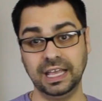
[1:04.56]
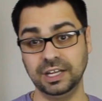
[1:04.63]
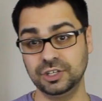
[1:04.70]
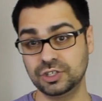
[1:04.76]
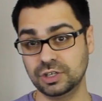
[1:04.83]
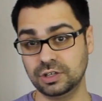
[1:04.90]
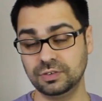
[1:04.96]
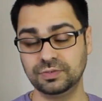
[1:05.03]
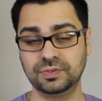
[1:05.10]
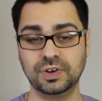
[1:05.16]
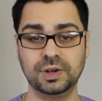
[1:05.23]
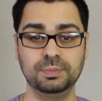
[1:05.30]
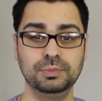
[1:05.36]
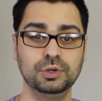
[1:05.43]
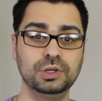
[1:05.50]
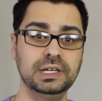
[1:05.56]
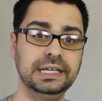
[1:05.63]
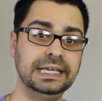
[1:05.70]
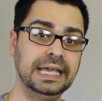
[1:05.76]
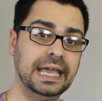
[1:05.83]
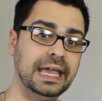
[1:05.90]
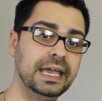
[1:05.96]
Angel from
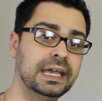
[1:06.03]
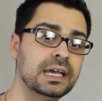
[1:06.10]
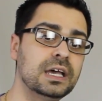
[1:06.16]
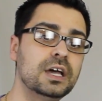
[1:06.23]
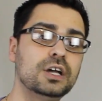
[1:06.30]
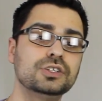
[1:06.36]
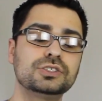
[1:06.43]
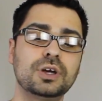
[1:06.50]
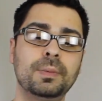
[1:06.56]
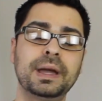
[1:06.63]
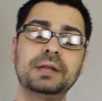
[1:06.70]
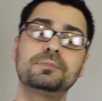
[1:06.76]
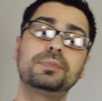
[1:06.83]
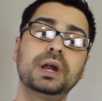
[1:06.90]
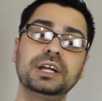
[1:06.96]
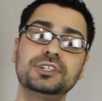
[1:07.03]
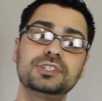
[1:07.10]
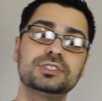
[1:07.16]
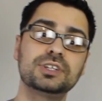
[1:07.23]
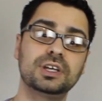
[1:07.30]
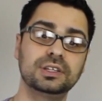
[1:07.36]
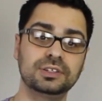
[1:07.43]
Muglier. So my
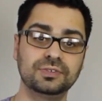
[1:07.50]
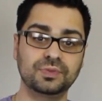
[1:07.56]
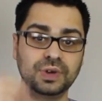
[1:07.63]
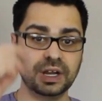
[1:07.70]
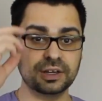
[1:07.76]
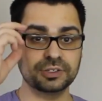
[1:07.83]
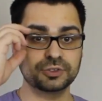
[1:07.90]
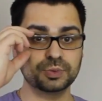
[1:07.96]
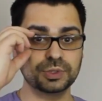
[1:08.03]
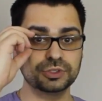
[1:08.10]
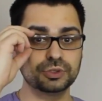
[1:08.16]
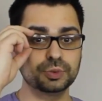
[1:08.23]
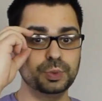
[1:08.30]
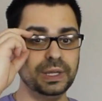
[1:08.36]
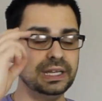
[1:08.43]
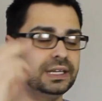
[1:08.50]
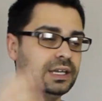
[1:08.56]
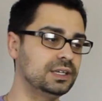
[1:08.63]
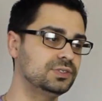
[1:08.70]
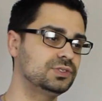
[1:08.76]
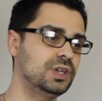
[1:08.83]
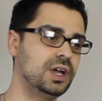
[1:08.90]
impressions on this fragrance was
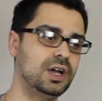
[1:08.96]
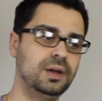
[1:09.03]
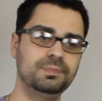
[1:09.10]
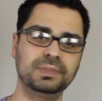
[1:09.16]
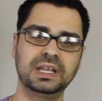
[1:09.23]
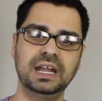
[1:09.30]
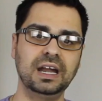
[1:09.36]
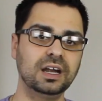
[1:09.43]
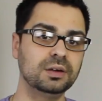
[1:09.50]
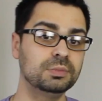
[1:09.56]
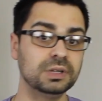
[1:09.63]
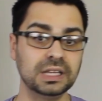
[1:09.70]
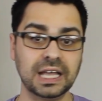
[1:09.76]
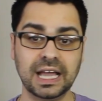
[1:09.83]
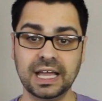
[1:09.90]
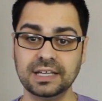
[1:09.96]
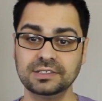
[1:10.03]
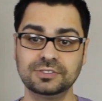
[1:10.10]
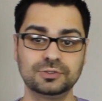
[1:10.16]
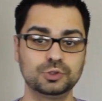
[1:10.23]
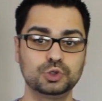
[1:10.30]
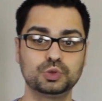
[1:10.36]
sweetness, um,
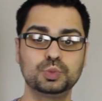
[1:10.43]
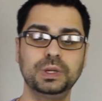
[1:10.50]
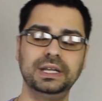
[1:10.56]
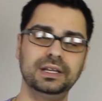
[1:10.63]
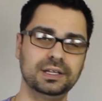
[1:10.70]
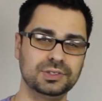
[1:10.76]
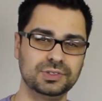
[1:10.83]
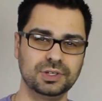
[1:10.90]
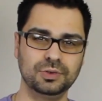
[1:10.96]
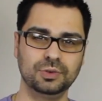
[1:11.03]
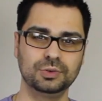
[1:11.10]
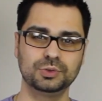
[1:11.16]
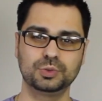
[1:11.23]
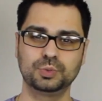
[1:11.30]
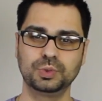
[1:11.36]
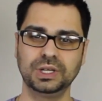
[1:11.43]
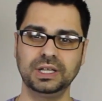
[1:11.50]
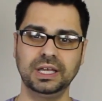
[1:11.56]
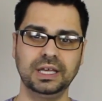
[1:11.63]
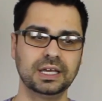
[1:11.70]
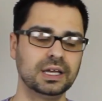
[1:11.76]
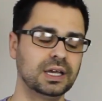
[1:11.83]
caramelized sweetness. It was
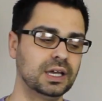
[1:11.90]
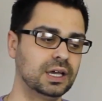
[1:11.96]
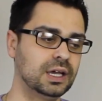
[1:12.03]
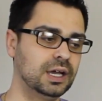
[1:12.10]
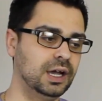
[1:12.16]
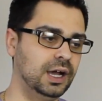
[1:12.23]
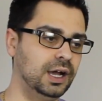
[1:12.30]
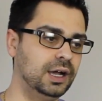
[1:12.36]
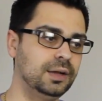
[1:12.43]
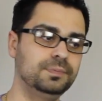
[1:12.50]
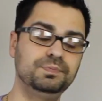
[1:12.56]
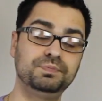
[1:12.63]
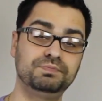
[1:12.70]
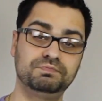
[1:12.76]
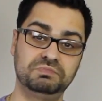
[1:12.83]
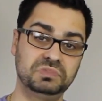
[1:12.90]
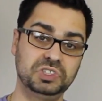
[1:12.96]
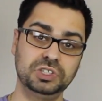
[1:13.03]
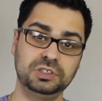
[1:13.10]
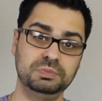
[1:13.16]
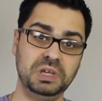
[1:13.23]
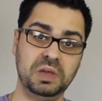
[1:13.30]
really uh,
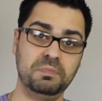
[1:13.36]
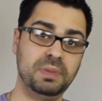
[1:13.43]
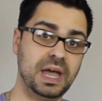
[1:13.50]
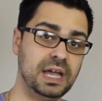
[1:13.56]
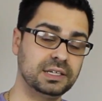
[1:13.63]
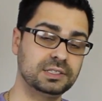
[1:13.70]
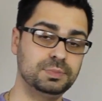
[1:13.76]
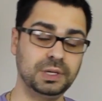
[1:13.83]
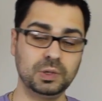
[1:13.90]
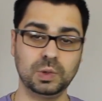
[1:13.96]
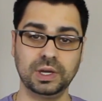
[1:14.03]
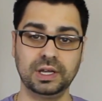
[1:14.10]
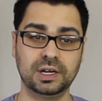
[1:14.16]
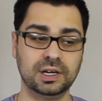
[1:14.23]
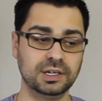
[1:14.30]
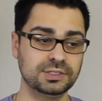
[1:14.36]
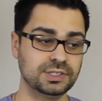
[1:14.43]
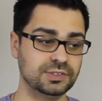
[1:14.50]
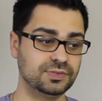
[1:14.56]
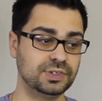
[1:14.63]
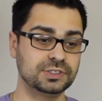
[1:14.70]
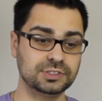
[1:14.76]
took me aback, to be quite honest.
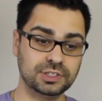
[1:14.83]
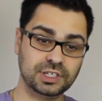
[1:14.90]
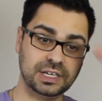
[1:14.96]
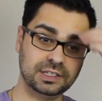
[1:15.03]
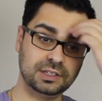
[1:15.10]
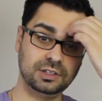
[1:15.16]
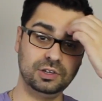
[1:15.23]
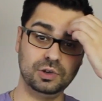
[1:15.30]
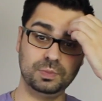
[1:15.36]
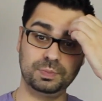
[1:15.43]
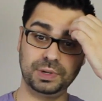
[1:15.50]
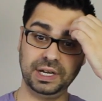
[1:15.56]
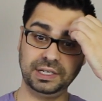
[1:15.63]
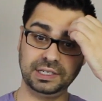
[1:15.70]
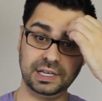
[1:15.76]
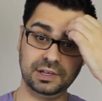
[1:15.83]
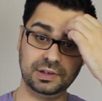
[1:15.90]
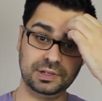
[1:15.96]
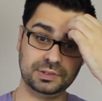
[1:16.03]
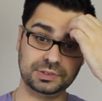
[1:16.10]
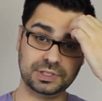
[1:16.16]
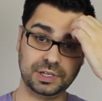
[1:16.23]
As far as looking at the note breakdown,
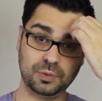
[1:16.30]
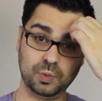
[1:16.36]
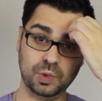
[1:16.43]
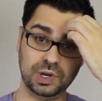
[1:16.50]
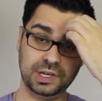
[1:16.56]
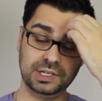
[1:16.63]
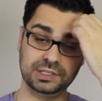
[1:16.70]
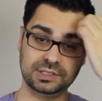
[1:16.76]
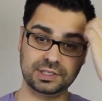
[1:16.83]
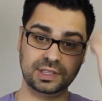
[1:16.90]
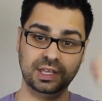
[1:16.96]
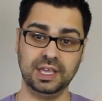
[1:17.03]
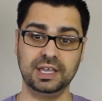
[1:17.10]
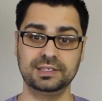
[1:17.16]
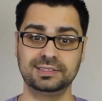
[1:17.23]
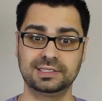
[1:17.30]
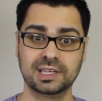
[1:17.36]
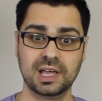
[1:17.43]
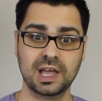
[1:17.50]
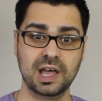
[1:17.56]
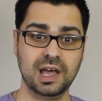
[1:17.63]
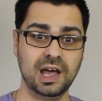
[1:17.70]
I was like, what is this?
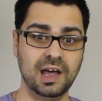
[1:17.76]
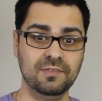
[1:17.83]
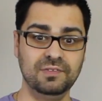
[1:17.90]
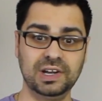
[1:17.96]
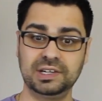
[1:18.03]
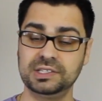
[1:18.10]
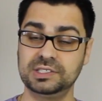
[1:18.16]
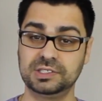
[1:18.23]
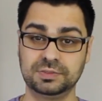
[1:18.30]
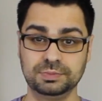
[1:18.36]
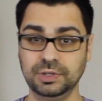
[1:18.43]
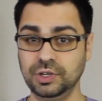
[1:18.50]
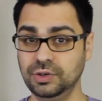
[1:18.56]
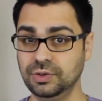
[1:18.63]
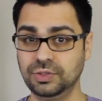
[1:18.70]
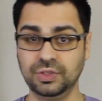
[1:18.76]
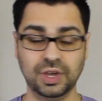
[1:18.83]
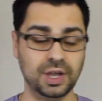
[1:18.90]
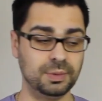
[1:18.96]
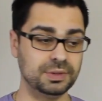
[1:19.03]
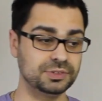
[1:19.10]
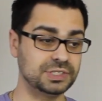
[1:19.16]
Uh, very smooth.
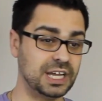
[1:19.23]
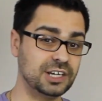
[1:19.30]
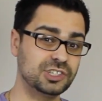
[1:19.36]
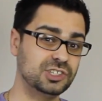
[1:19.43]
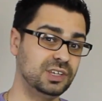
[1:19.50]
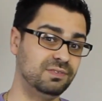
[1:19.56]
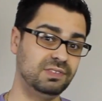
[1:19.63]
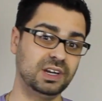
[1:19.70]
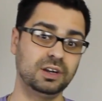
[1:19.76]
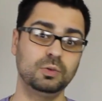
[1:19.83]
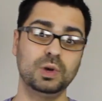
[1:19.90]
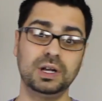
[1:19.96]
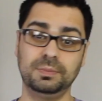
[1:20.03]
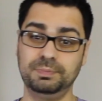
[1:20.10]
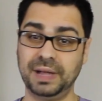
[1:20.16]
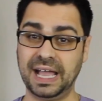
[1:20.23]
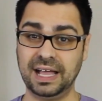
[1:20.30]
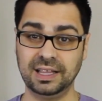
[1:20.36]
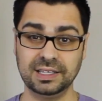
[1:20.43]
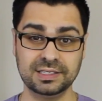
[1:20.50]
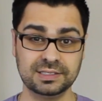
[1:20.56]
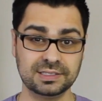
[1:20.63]
Um, it was actually very well
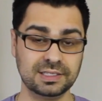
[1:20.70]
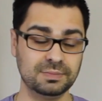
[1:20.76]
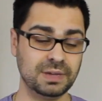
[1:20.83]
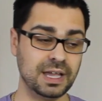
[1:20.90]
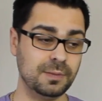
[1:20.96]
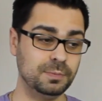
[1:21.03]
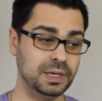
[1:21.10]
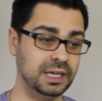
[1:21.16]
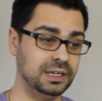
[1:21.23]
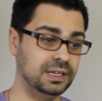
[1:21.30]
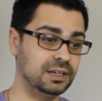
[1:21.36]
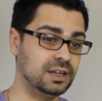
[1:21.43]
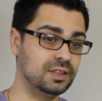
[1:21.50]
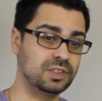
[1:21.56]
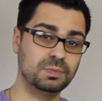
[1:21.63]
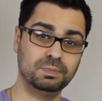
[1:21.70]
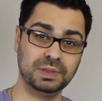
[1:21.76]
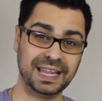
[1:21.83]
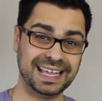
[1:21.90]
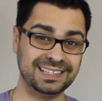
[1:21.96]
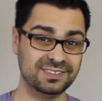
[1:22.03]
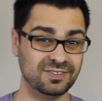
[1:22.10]
balanced, in my opinion. Uh, the
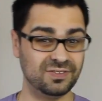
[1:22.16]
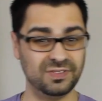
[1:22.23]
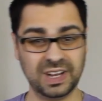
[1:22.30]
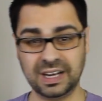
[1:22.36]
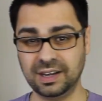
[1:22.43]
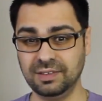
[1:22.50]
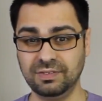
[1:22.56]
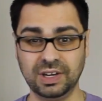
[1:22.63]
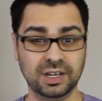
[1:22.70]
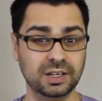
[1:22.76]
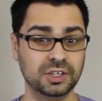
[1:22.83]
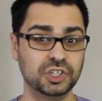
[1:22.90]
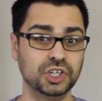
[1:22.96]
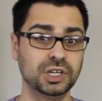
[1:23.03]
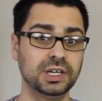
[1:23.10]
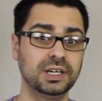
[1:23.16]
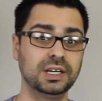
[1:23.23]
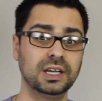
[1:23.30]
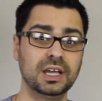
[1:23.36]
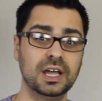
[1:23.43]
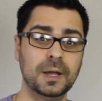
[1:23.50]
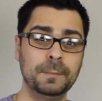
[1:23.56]
blends, very, very good.